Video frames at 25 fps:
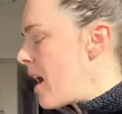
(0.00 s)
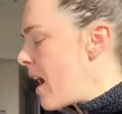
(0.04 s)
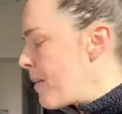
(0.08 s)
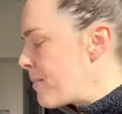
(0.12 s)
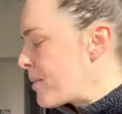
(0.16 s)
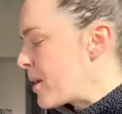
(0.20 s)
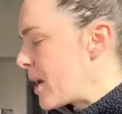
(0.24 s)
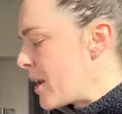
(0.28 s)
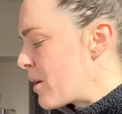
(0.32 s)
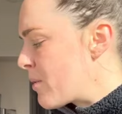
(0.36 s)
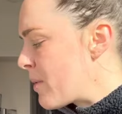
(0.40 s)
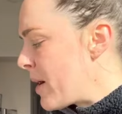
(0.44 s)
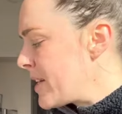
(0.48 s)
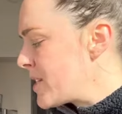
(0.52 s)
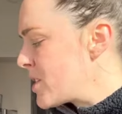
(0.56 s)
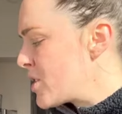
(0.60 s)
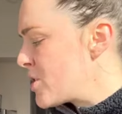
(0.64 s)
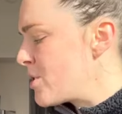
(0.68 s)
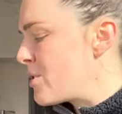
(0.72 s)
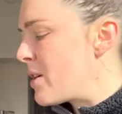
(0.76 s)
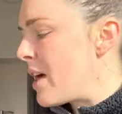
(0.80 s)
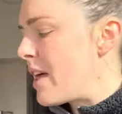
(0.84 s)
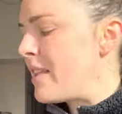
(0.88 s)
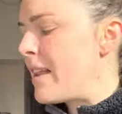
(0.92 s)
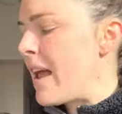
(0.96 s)
I'm gonna race
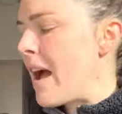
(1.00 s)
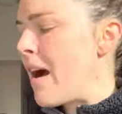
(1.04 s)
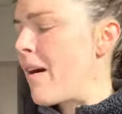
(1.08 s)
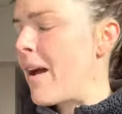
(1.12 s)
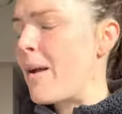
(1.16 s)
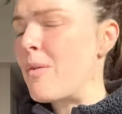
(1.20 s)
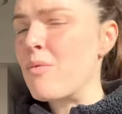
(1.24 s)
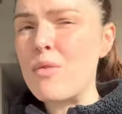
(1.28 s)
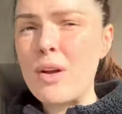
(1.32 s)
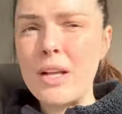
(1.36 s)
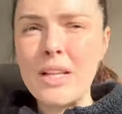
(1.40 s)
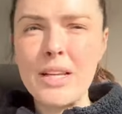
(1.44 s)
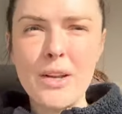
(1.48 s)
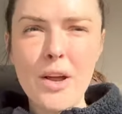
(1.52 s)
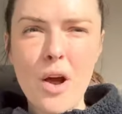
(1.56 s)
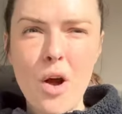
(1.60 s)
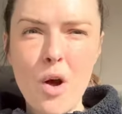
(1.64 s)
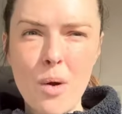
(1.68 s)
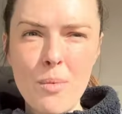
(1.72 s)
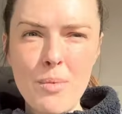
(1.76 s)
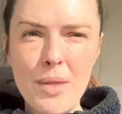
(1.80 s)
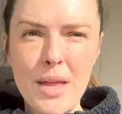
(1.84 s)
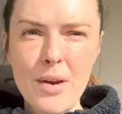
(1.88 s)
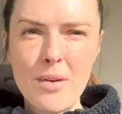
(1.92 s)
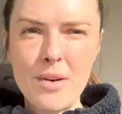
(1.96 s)
through that now. I really
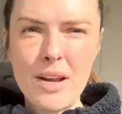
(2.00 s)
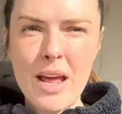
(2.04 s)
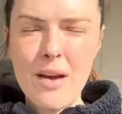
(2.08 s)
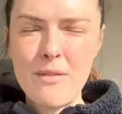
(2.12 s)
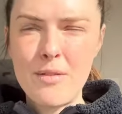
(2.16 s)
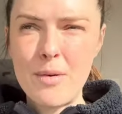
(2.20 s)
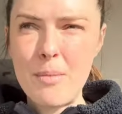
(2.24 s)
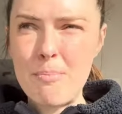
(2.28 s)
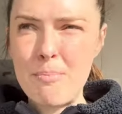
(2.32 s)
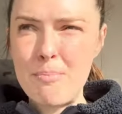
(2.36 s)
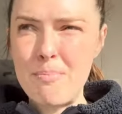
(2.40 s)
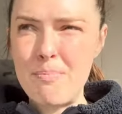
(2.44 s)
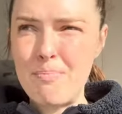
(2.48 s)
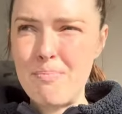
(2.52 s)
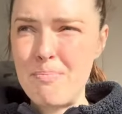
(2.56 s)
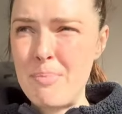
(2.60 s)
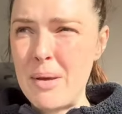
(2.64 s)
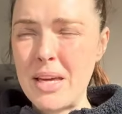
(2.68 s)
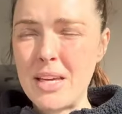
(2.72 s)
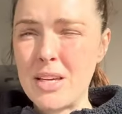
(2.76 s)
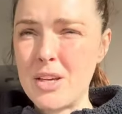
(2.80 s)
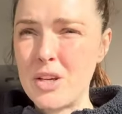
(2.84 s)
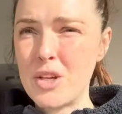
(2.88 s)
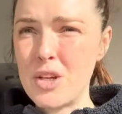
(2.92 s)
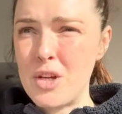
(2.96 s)
hope they don't have a
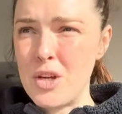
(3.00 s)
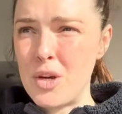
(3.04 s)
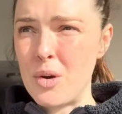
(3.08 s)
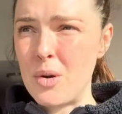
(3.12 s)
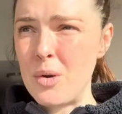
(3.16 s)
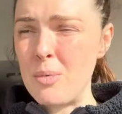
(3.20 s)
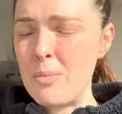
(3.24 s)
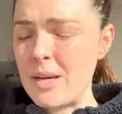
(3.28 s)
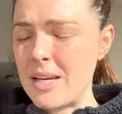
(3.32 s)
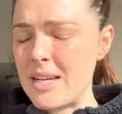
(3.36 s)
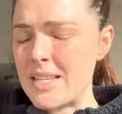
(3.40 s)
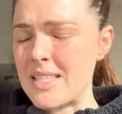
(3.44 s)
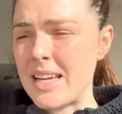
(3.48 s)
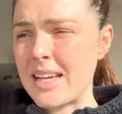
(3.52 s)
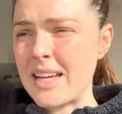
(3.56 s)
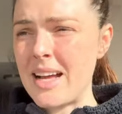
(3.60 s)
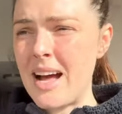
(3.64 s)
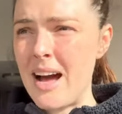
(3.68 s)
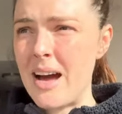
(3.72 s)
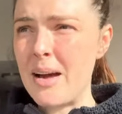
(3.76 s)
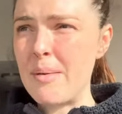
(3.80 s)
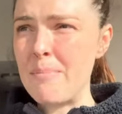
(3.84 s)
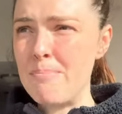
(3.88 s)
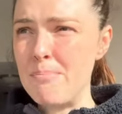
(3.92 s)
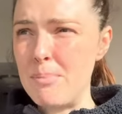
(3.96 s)
big queue because I
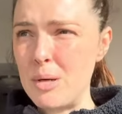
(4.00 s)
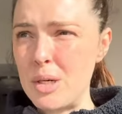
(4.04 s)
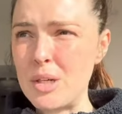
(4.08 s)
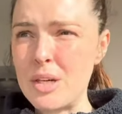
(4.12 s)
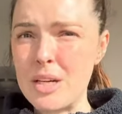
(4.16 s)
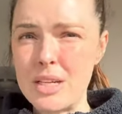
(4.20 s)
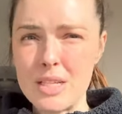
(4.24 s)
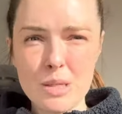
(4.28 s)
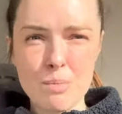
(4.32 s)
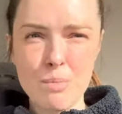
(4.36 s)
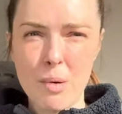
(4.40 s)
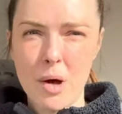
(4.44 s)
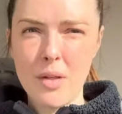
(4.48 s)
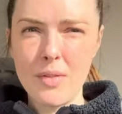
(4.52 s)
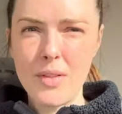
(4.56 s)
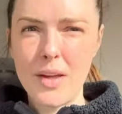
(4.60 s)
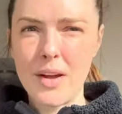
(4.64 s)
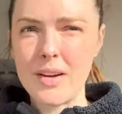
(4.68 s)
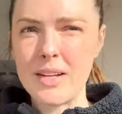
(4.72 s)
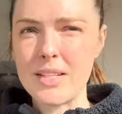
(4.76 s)
can't book a spot there.